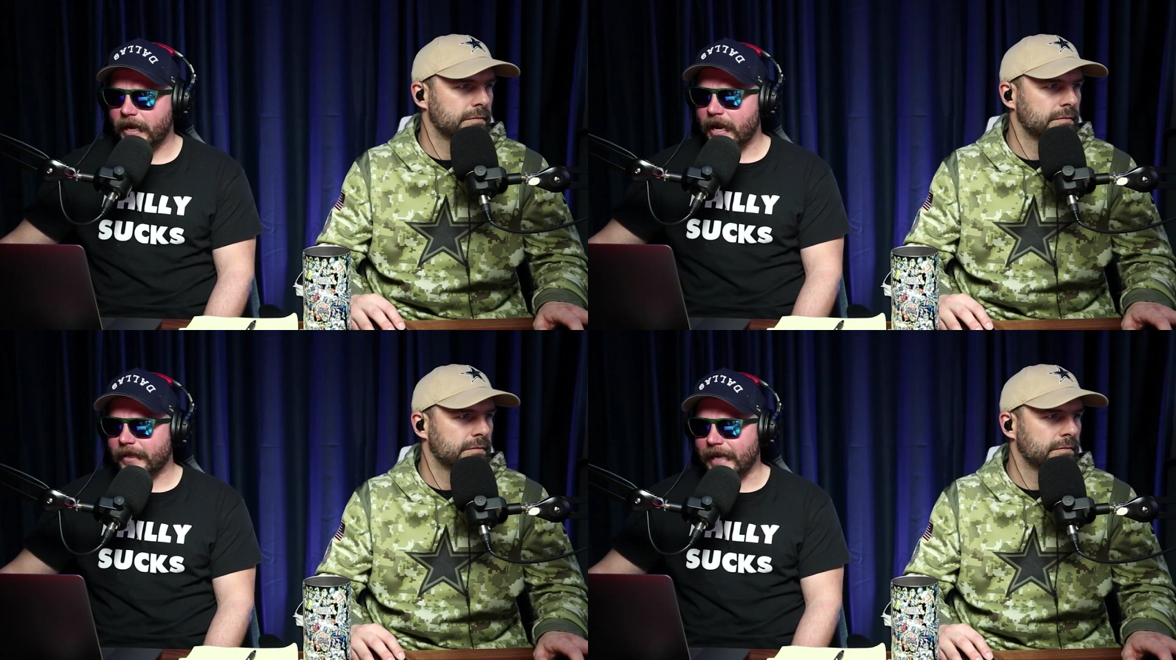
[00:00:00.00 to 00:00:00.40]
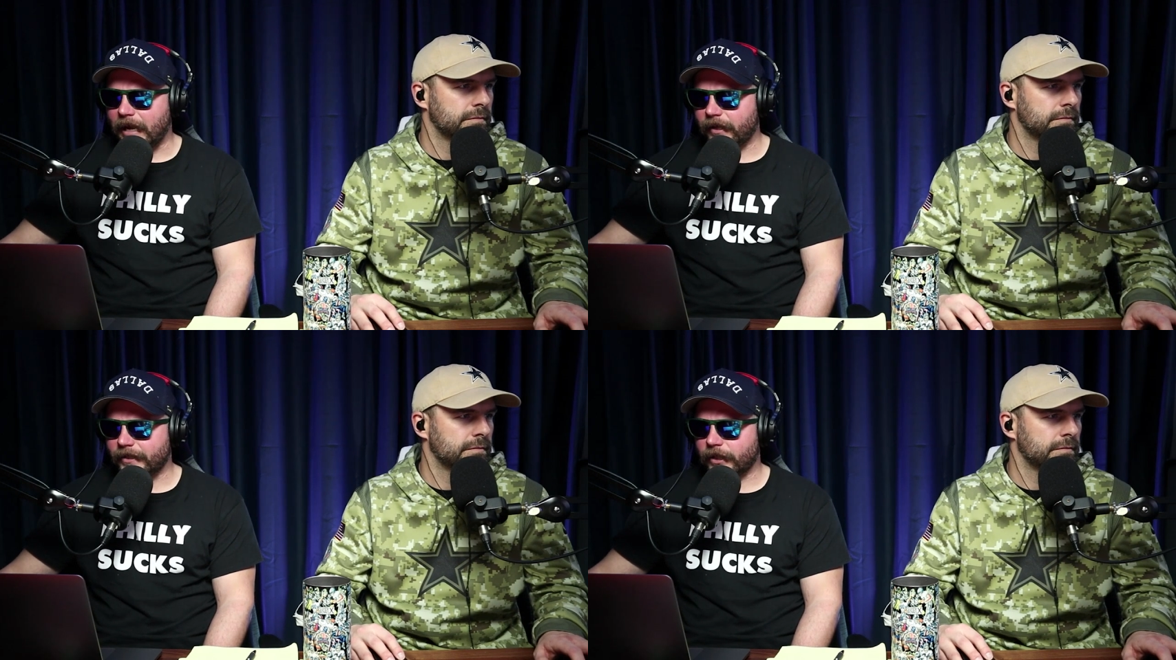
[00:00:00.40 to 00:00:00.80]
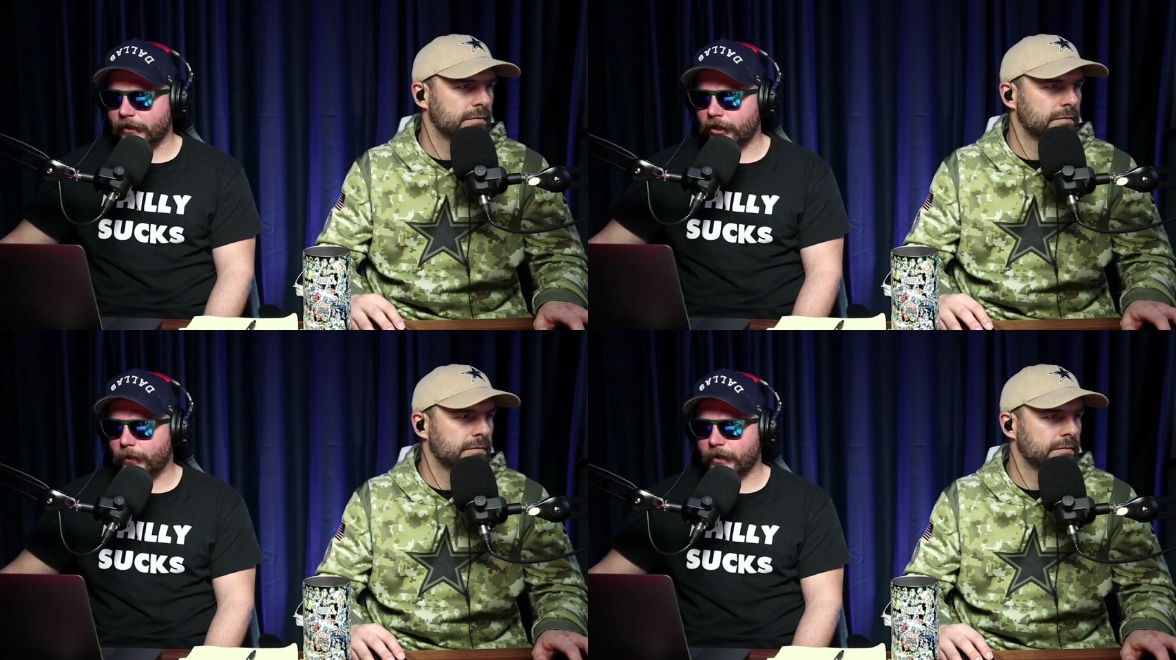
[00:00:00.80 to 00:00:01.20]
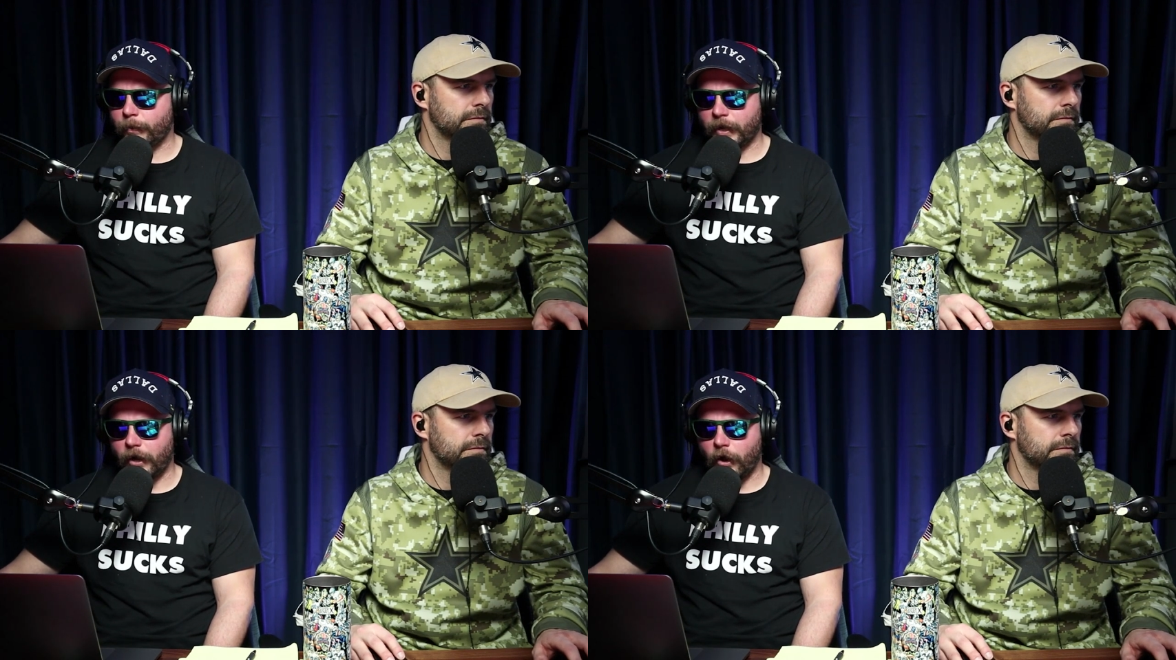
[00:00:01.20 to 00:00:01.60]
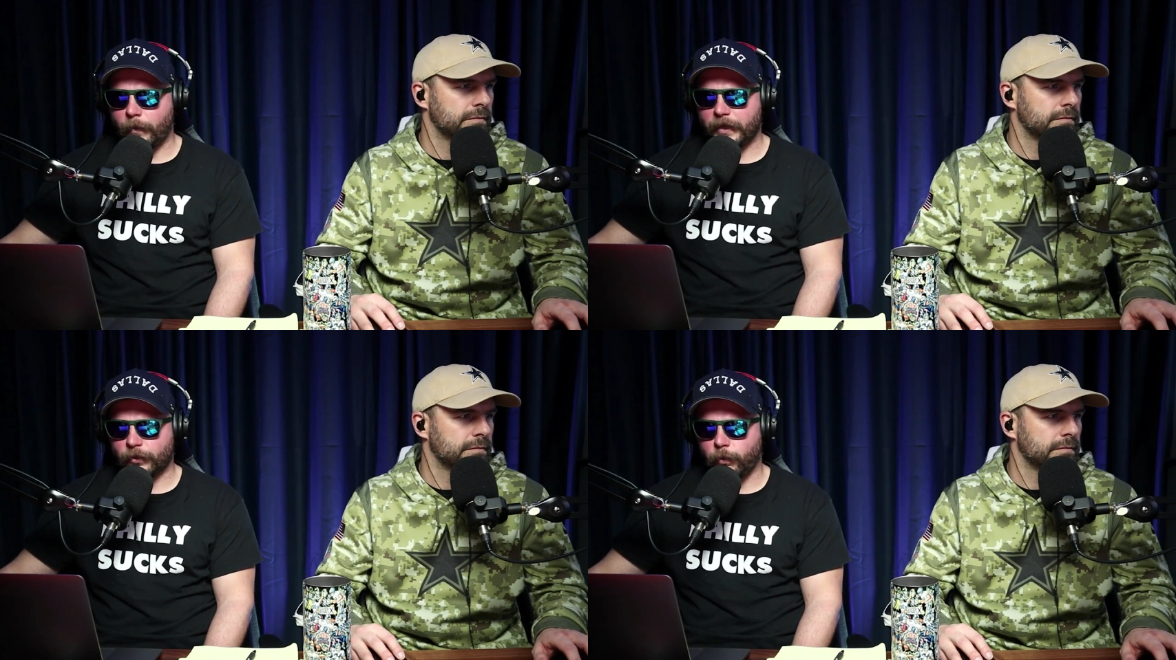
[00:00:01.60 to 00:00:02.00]
Speaker 1: Dallas could choose to put all
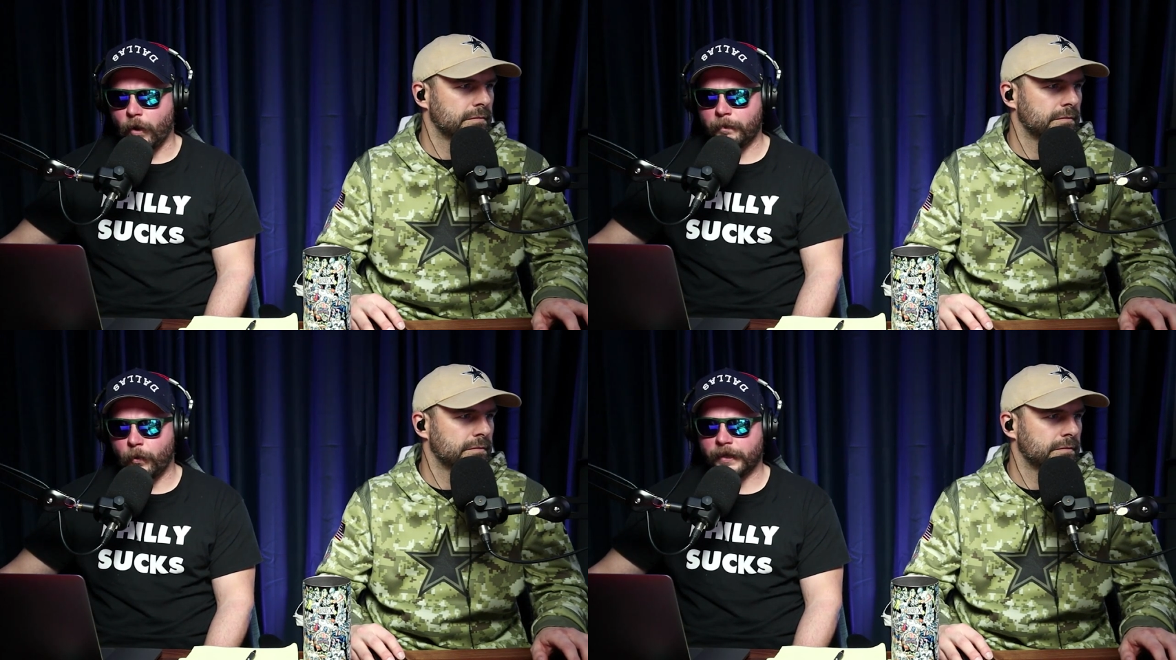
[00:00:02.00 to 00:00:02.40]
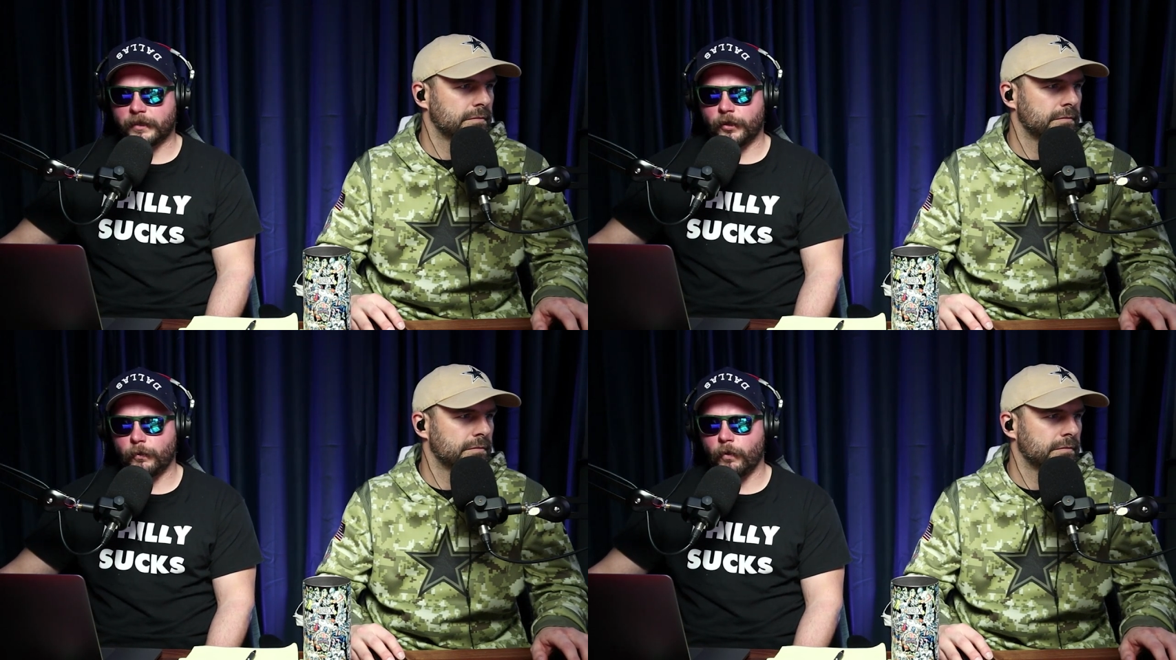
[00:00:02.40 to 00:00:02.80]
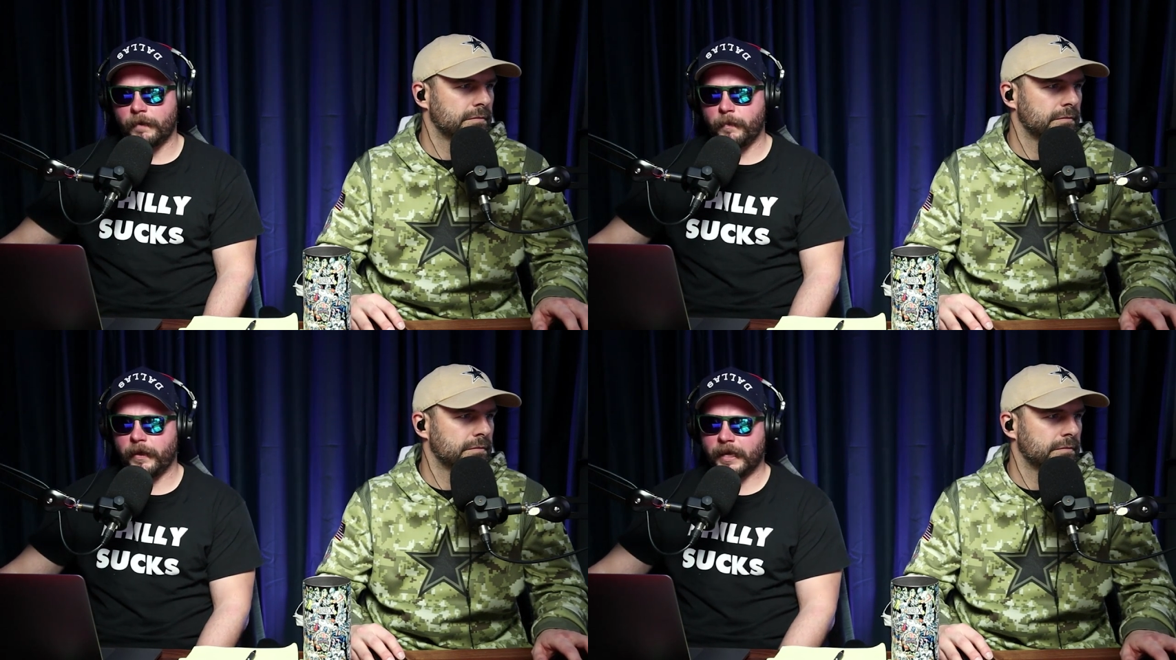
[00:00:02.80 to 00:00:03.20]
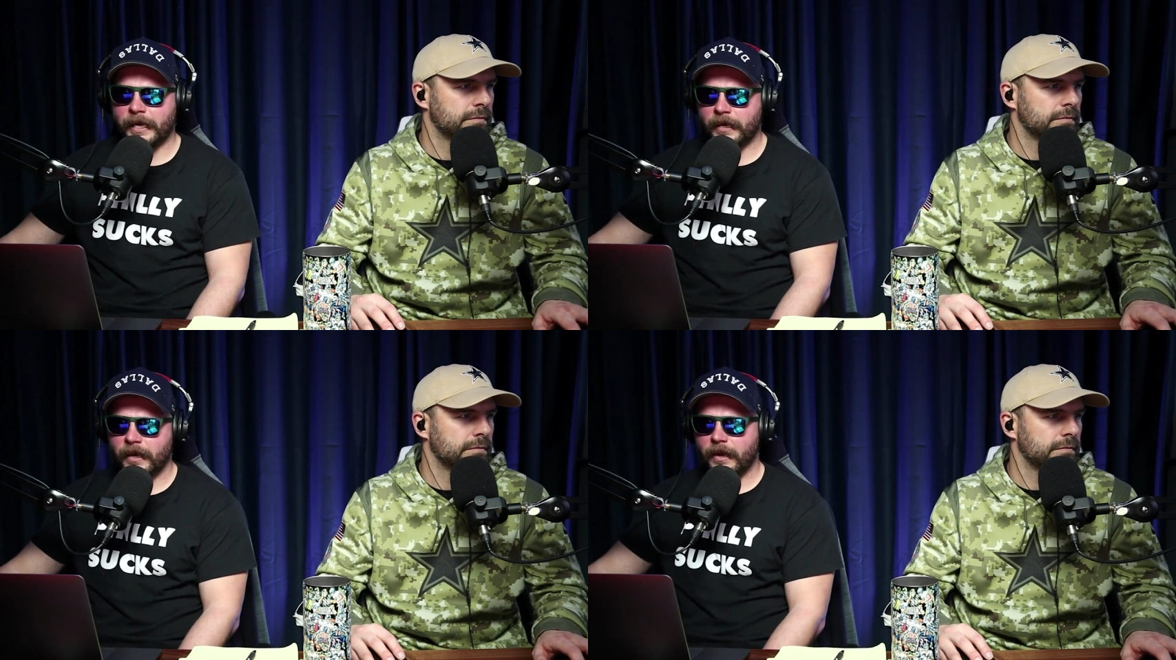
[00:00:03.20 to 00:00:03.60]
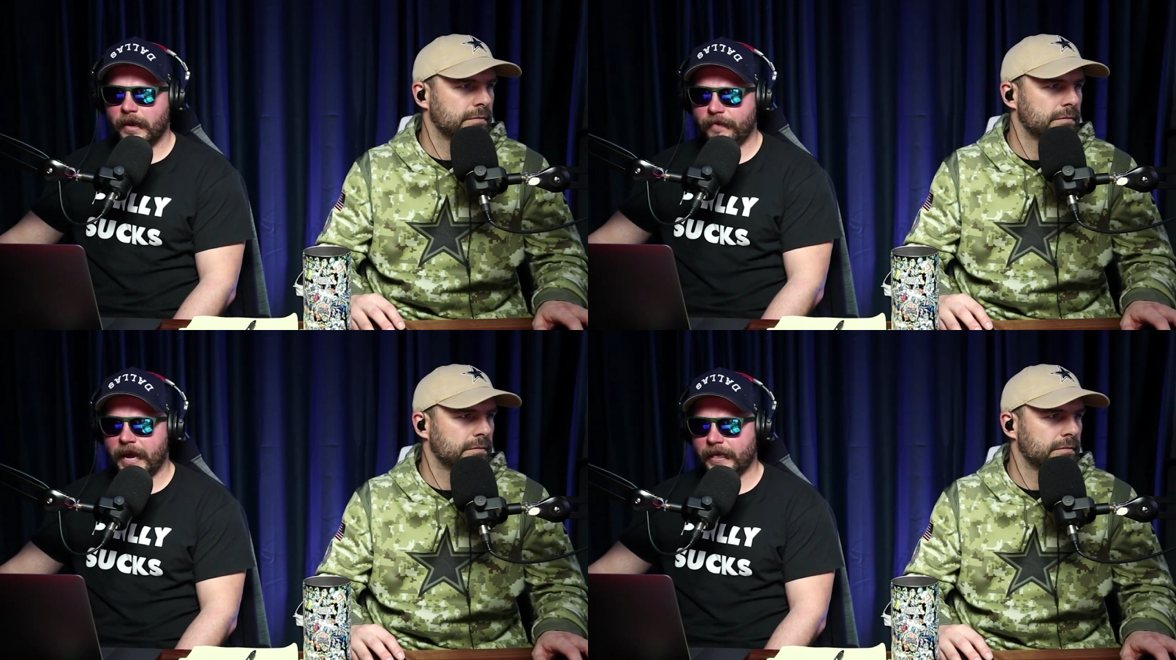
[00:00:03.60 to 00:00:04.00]
but $1.21 million of
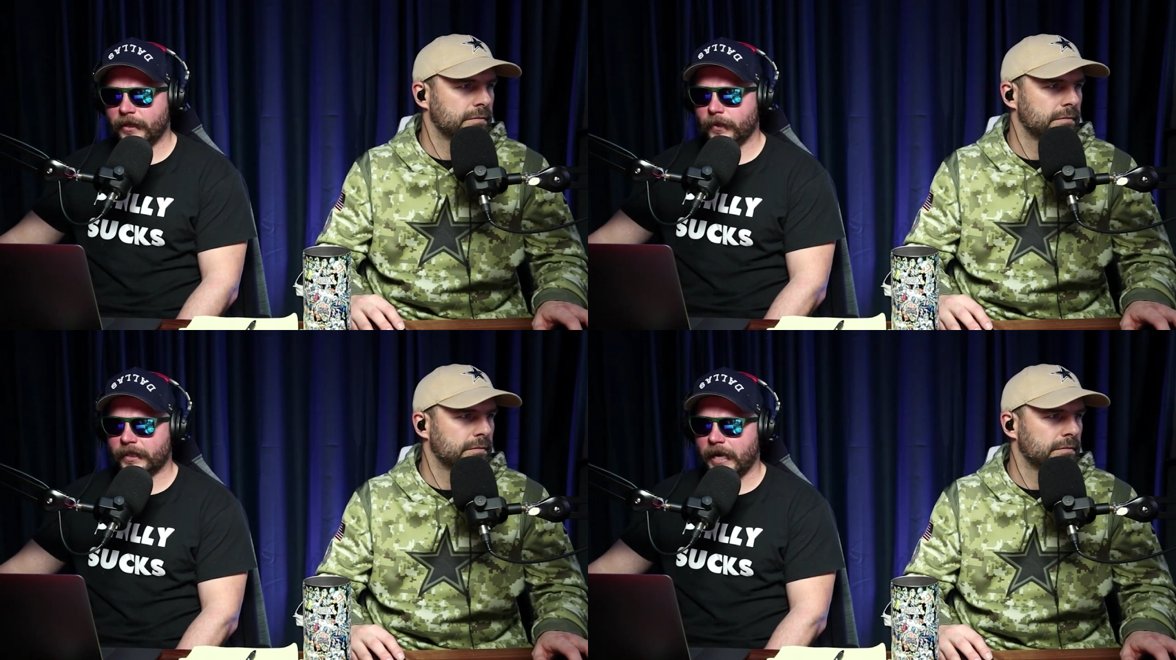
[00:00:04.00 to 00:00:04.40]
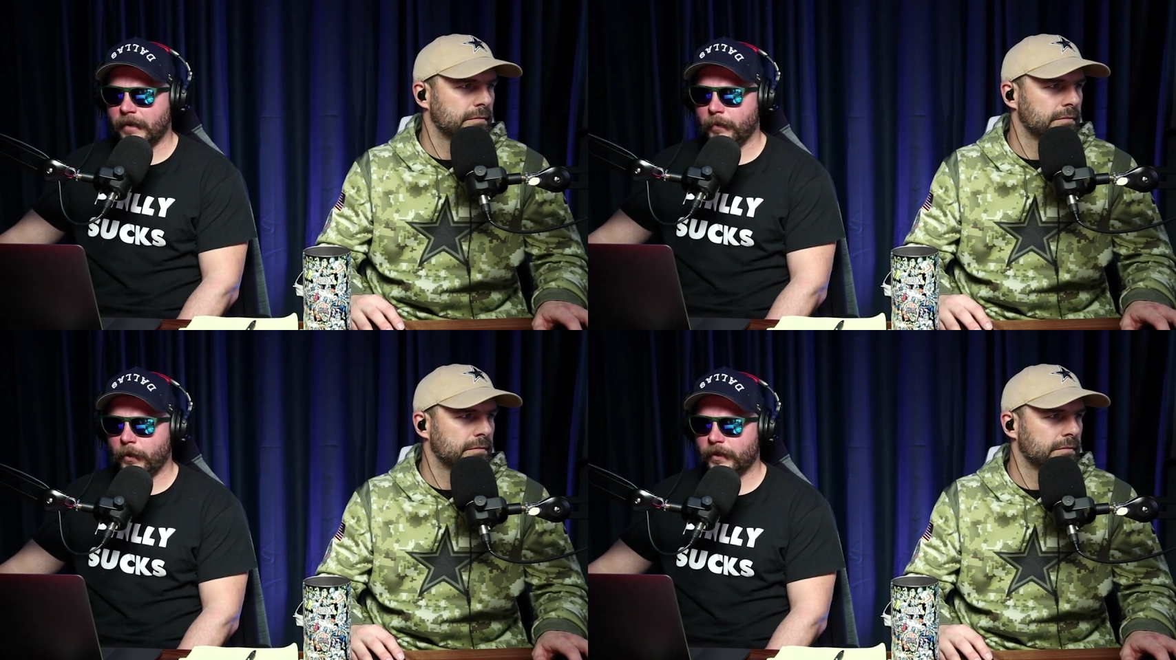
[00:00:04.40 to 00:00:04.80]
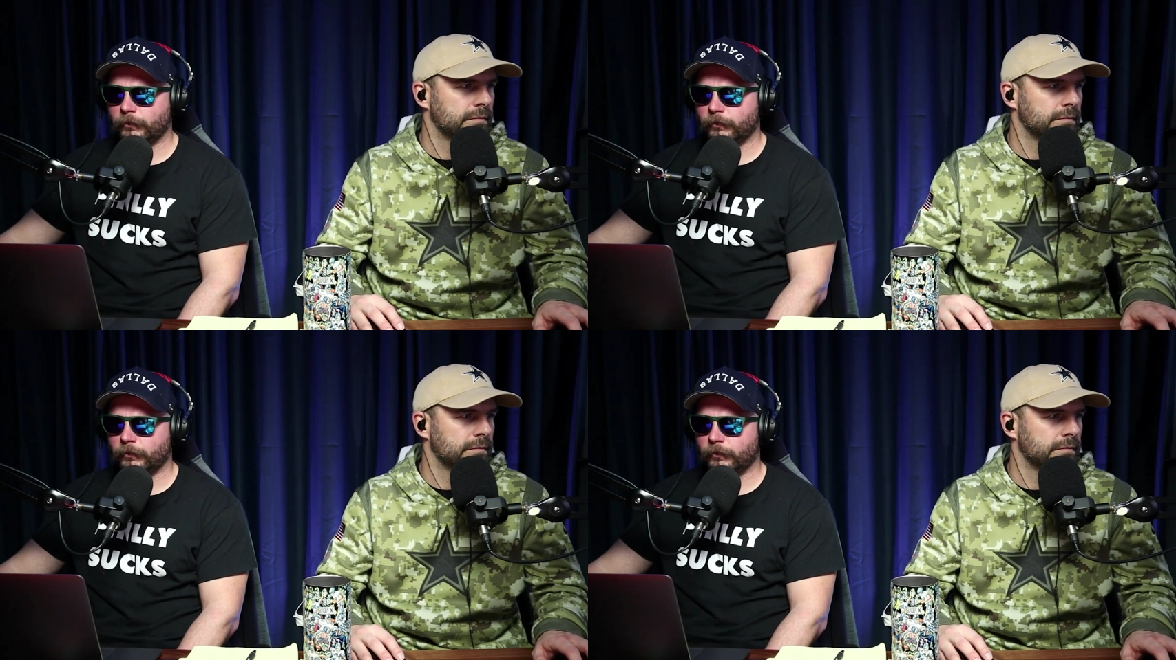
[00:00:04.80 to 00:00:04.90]
that into a signing bonus,